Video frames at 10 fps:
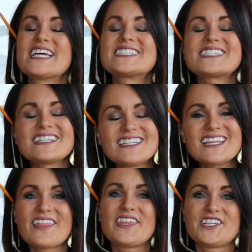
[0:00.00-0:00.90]
It's
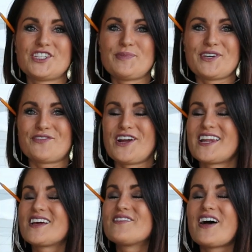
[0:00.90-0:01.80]
nothing to be
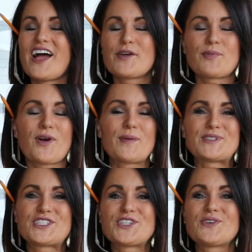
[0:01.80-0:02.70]
afraid of, I promise